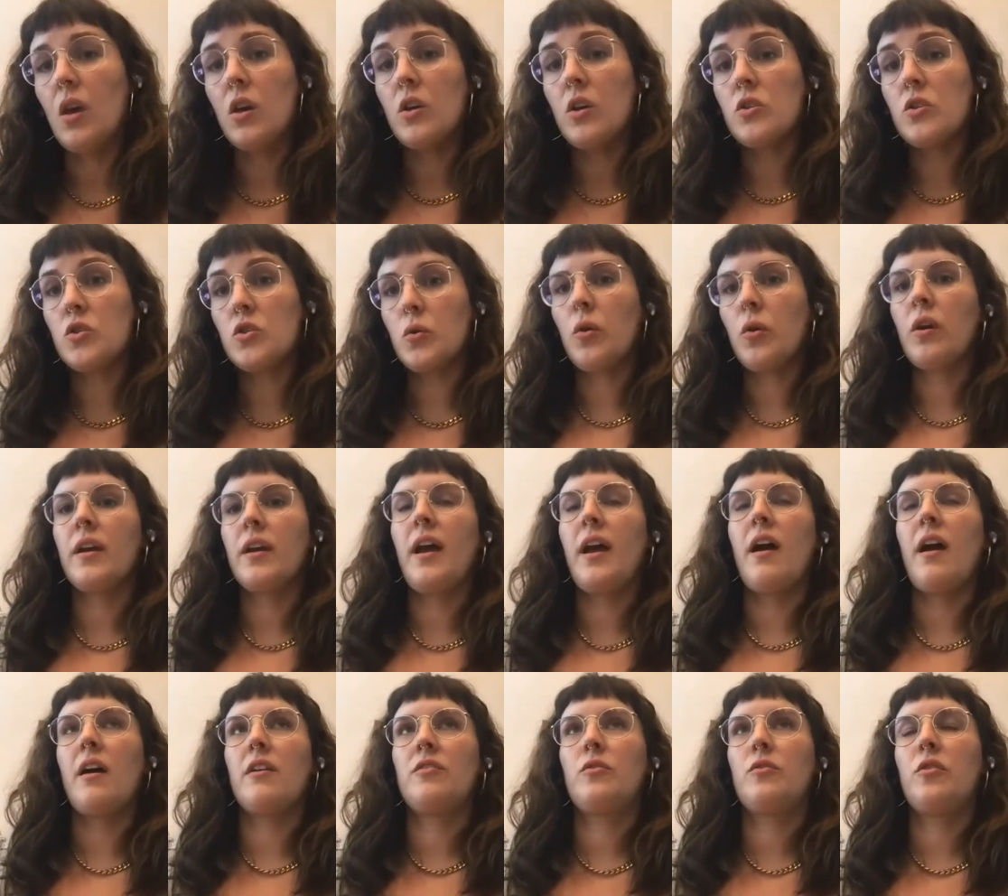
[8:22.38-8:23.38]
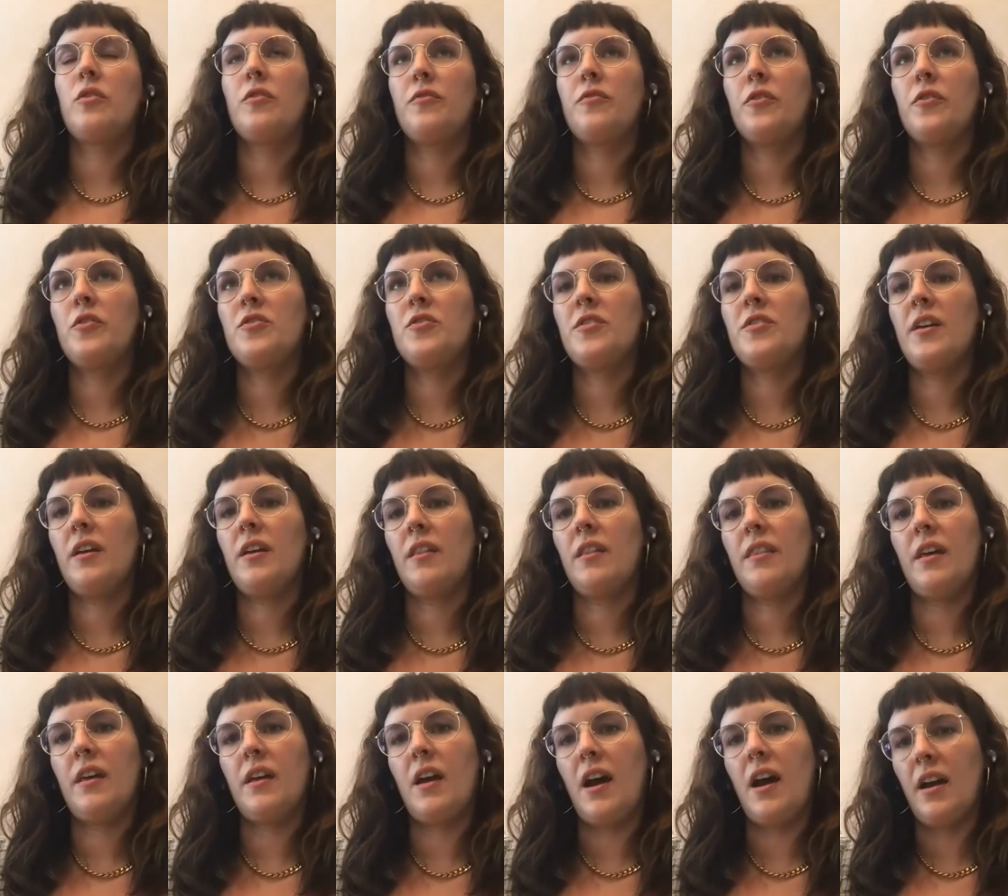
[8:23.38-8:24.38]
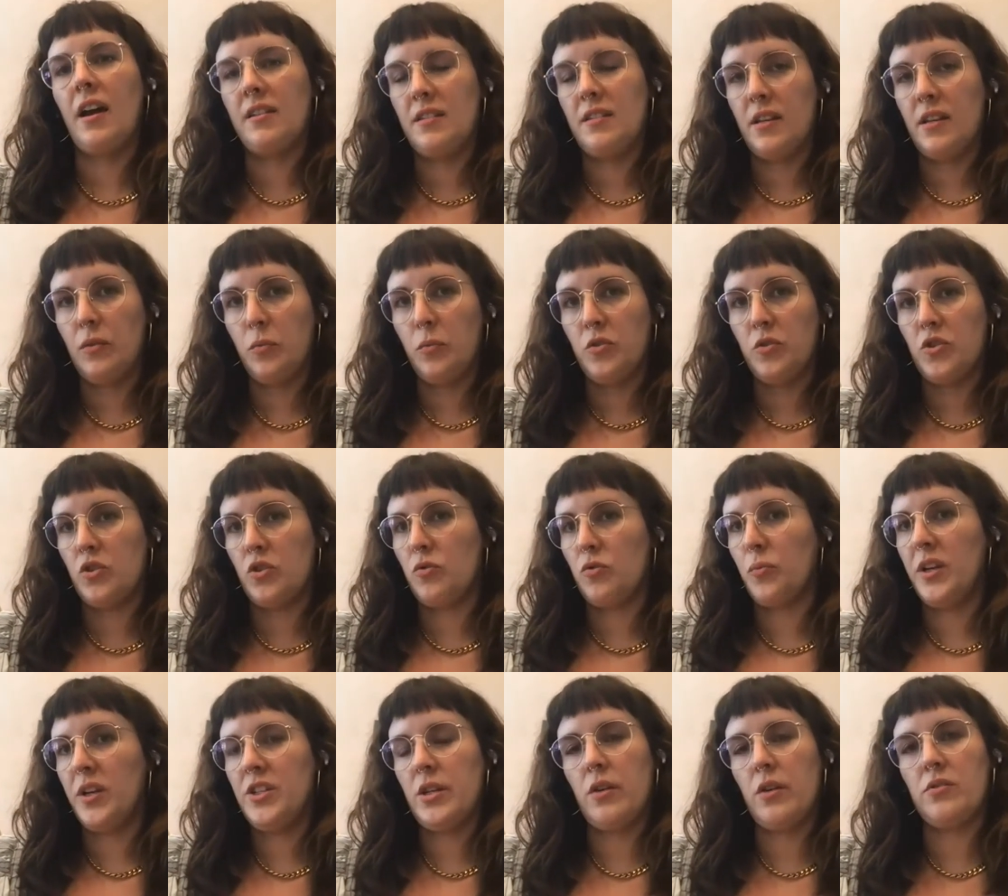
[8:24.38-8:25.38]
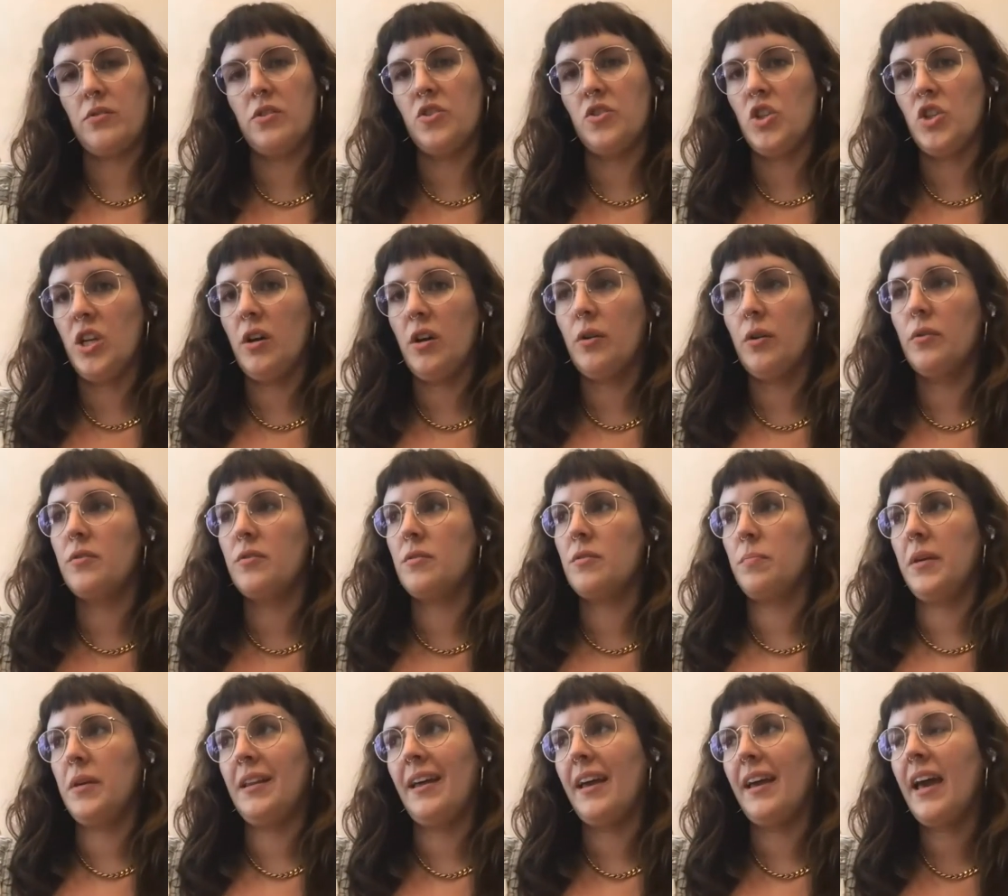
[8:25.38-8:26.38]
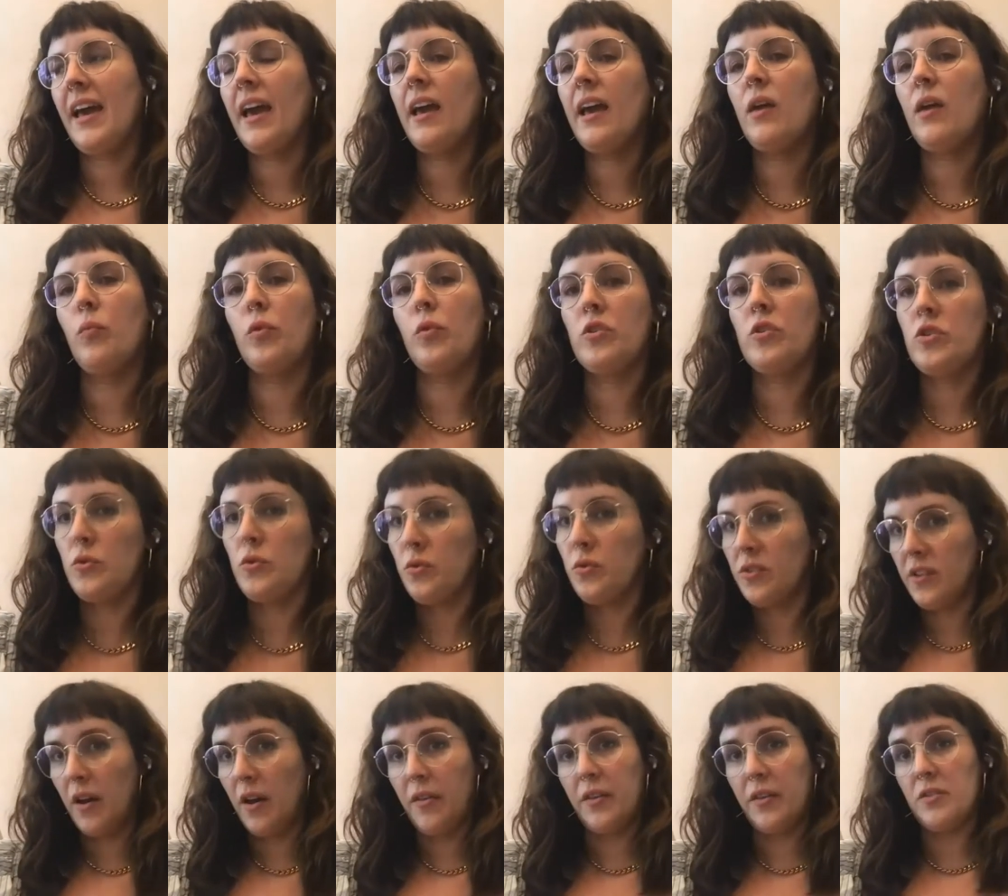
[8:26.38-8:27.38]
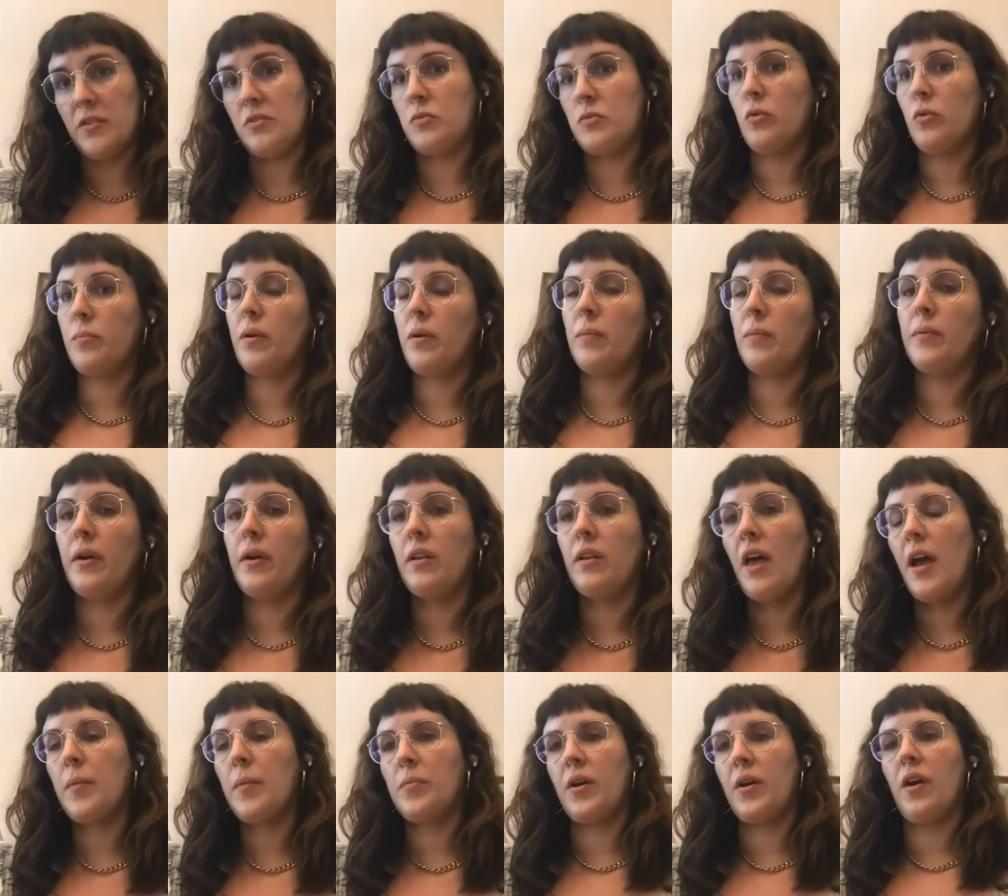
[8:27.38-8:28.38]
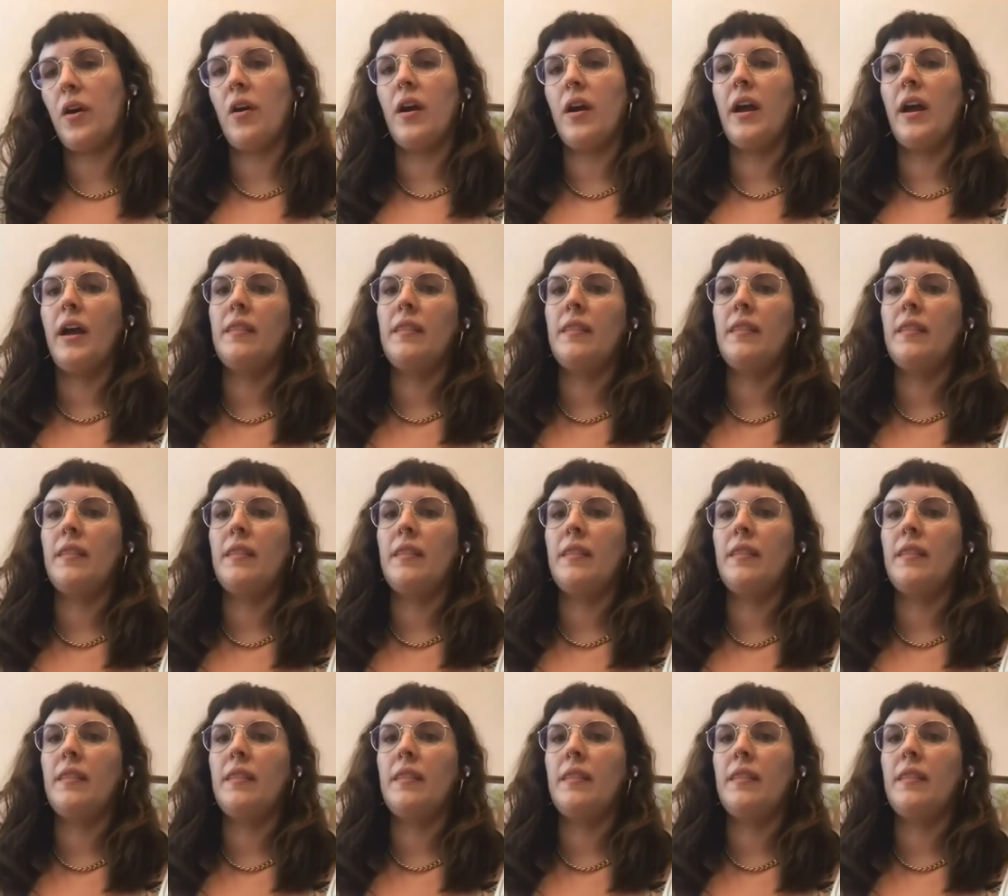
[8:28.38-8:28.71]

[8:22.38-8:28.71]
Sure, yeah. So the first thing that I did was just reach out to geodes and be like, hey, would you sell this to a public library?